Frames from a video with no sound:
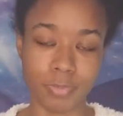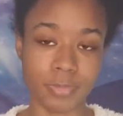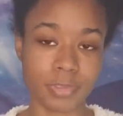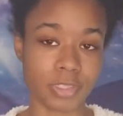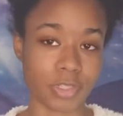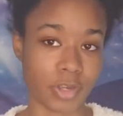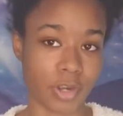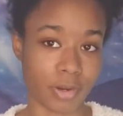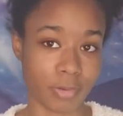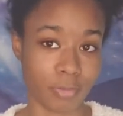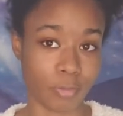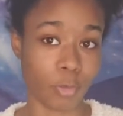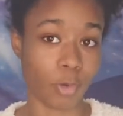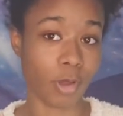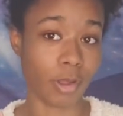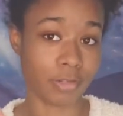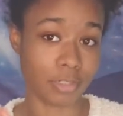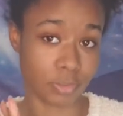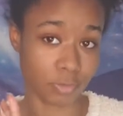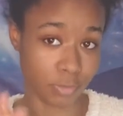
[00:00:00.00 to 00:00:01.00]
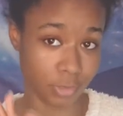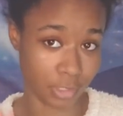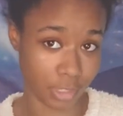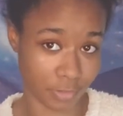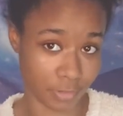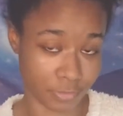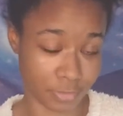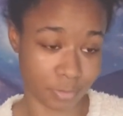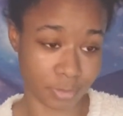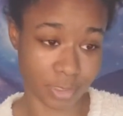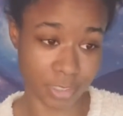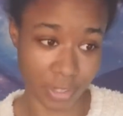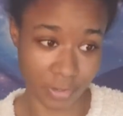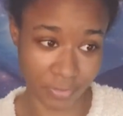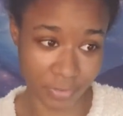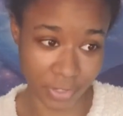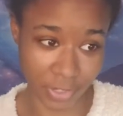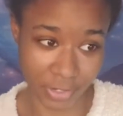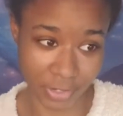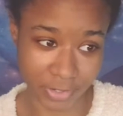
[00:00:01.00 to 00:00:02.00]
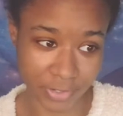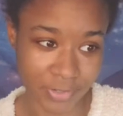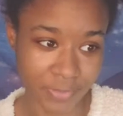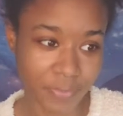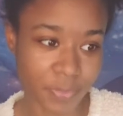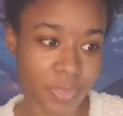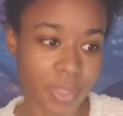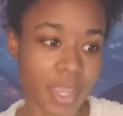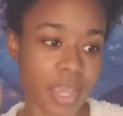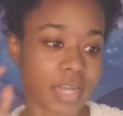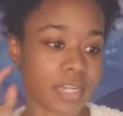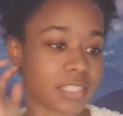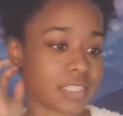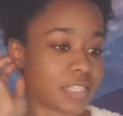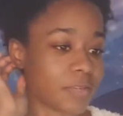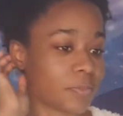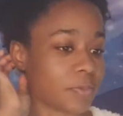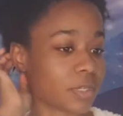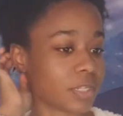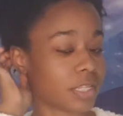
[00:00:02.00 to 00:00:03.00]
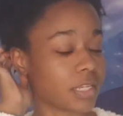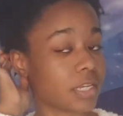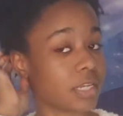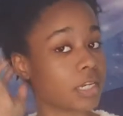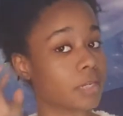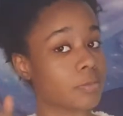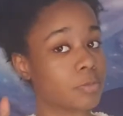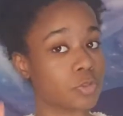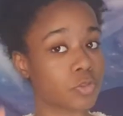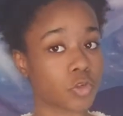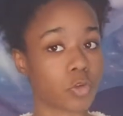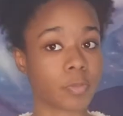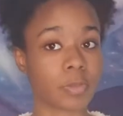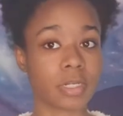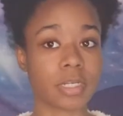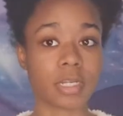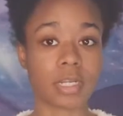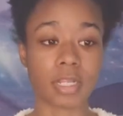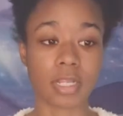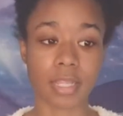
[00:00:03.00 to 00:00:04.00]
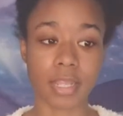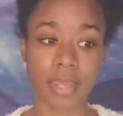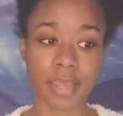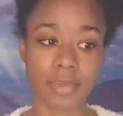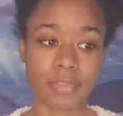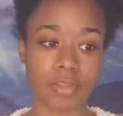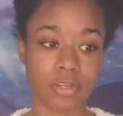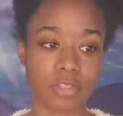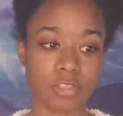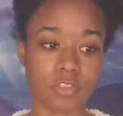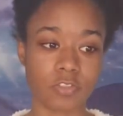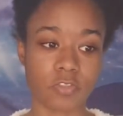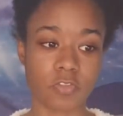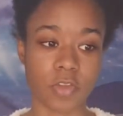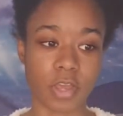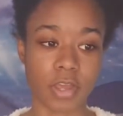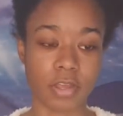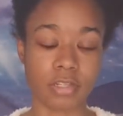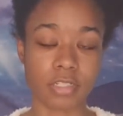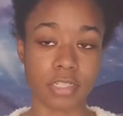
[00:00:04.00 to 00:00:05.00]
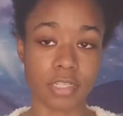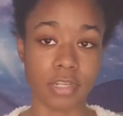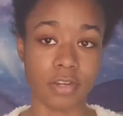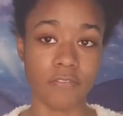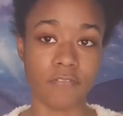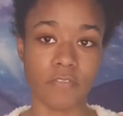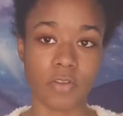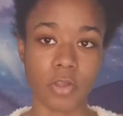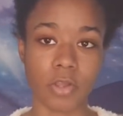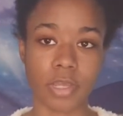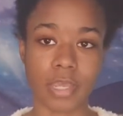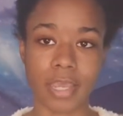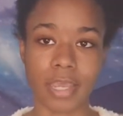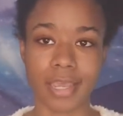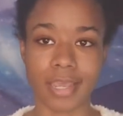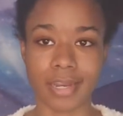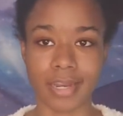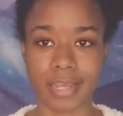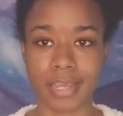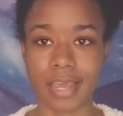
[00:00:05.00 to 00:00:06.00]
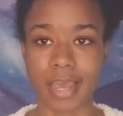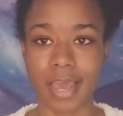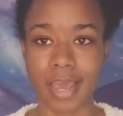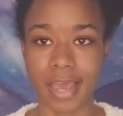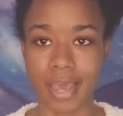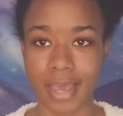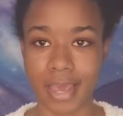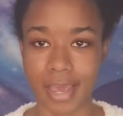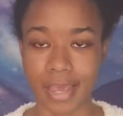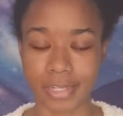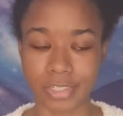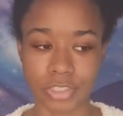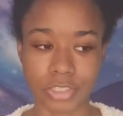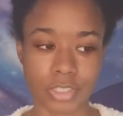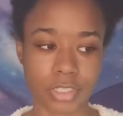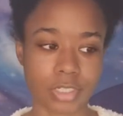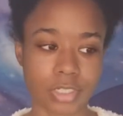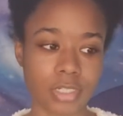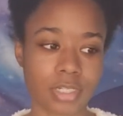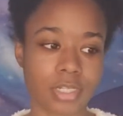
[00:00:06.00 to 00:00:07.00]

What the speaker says: sorry, I'm about to read off some stuff here. It is typically an absorbent clay that is found in volcanic ash.